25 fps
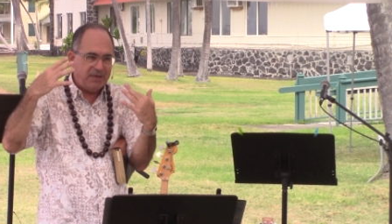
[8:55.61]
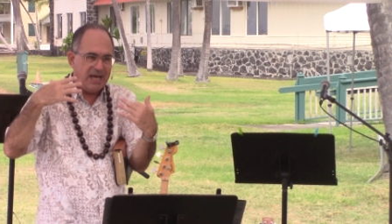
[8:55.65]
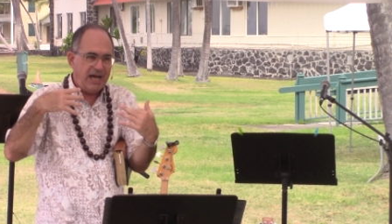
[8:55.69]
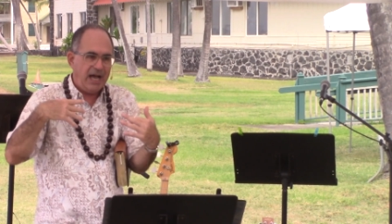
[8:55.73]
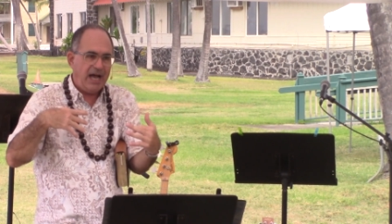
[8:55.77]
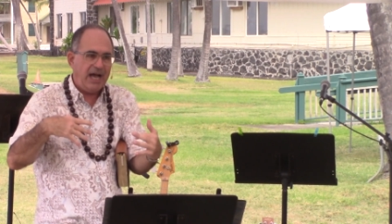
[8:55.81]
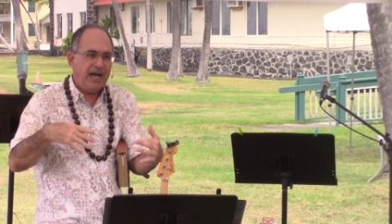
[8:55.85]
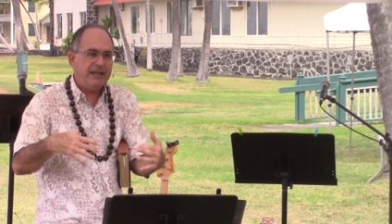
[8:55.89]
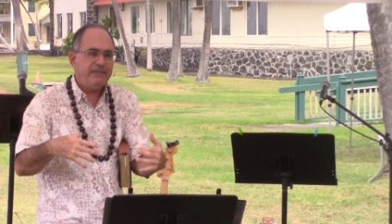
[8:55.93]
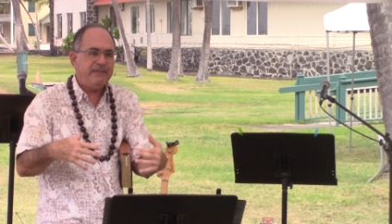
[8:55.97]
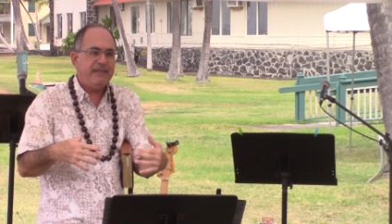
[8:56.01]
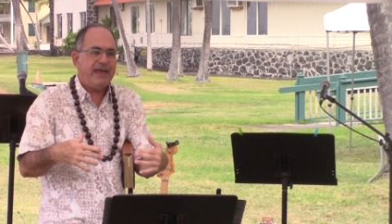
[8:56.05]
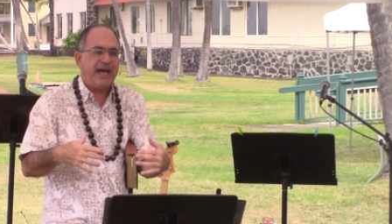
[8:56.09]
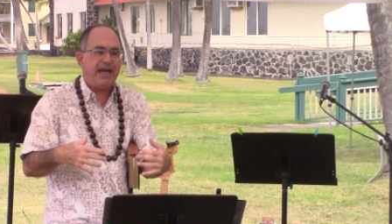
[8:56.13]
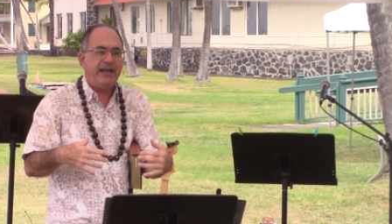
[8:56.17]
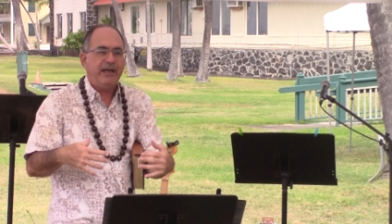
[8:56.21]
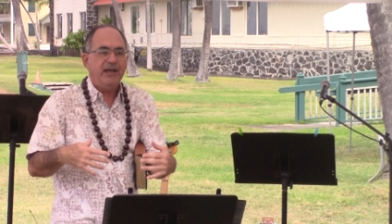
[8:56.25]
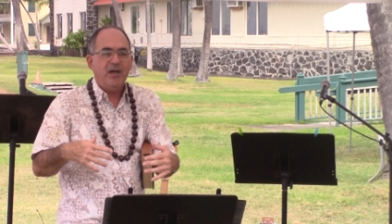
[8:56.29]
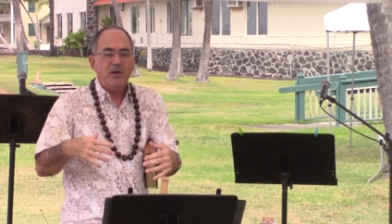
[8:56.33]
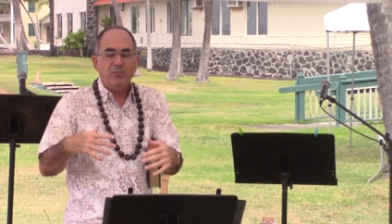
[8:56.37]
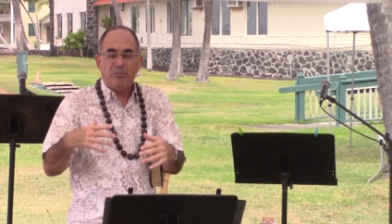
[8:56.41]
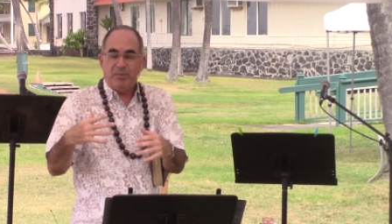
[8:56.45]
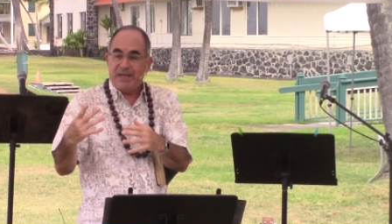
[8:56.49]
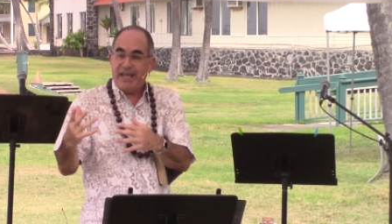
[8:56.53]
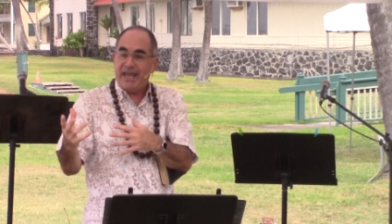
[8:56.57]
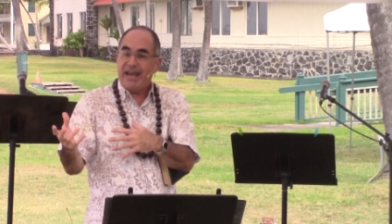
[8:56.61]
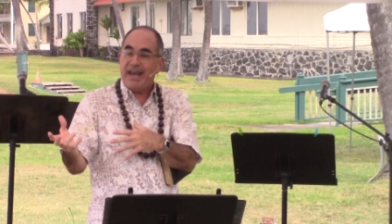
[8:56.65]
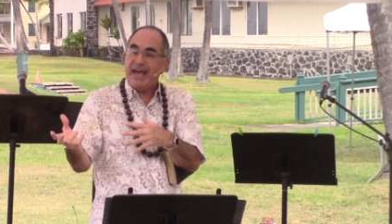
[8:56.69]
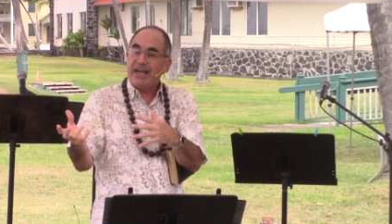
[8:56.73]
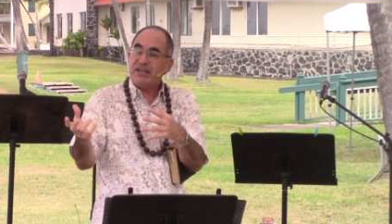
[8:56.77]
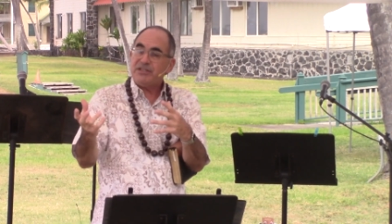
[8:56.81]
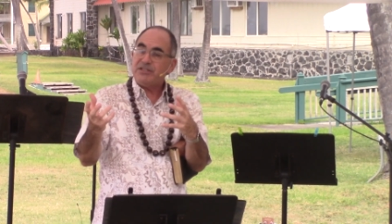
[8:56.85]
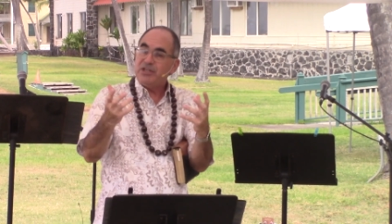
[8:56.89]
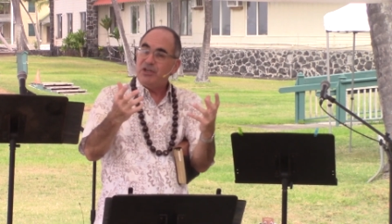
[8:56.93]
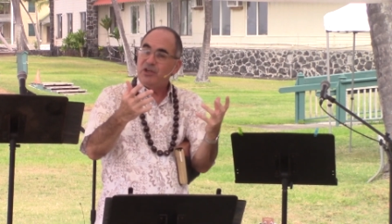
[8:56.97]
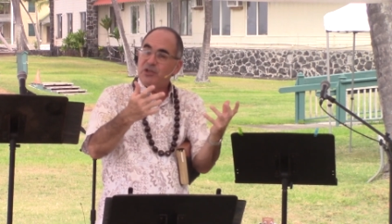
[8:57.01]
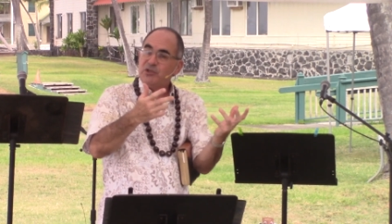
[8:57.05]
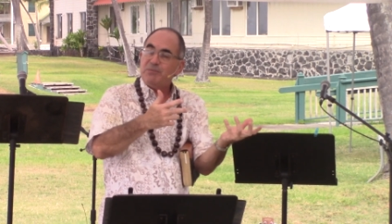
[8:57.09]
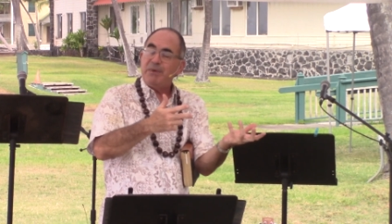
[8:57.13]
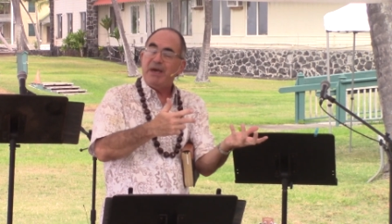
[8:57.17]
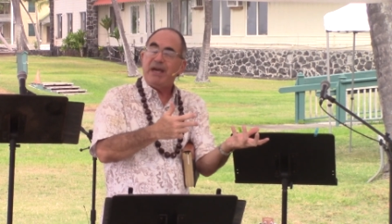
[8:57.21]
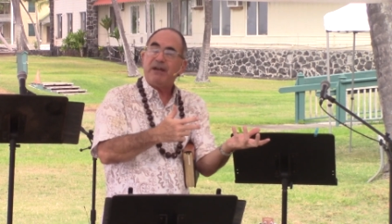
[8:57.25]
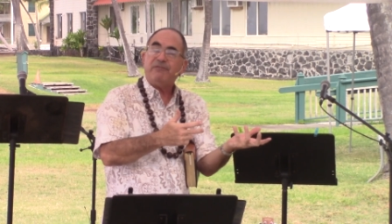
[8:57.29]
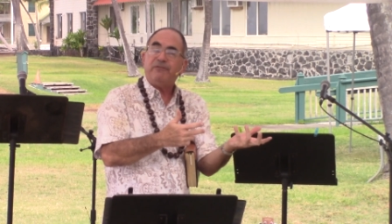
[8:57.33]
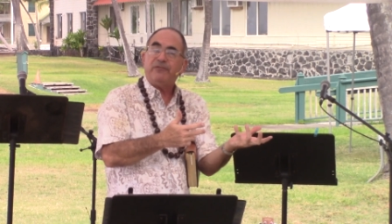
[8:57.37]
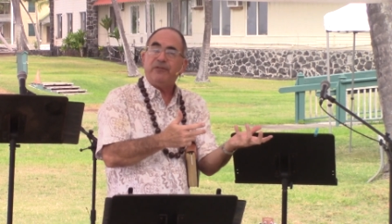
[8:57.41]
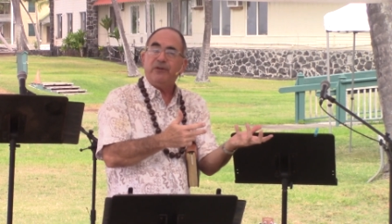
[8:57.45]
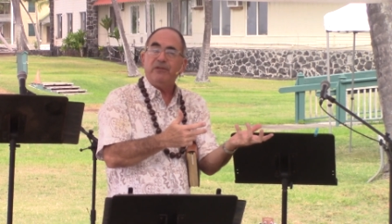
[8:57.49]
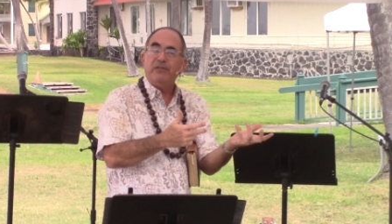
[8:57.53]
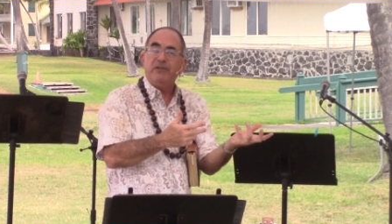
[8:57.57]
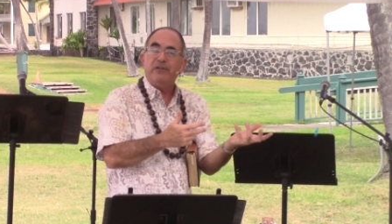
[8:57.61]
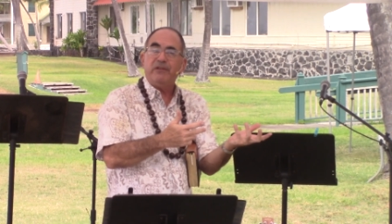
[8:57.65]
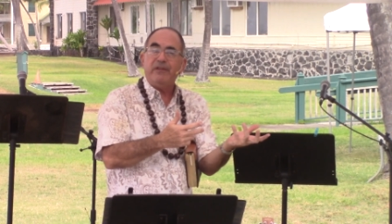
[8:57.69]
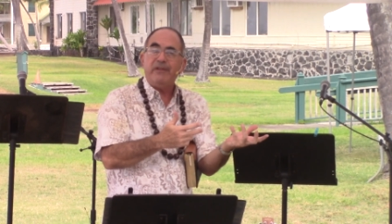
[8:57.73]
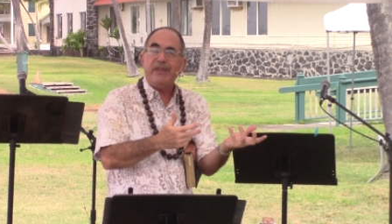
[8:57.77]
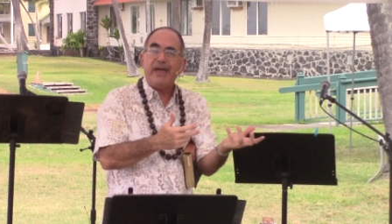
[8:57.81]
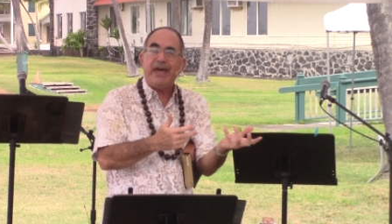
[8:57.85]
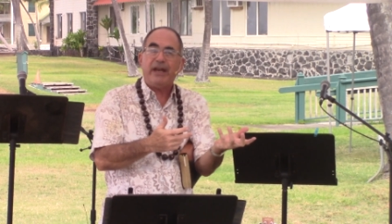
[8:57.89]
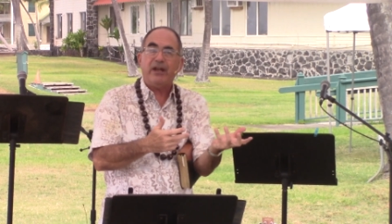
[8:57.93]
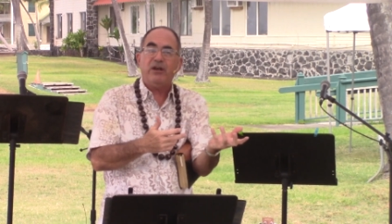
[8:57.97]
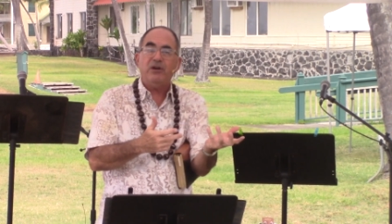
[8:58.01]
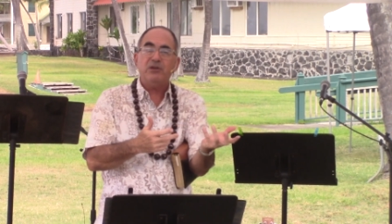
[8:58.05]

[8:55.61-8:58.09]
behind that. But that actually goes back further than that.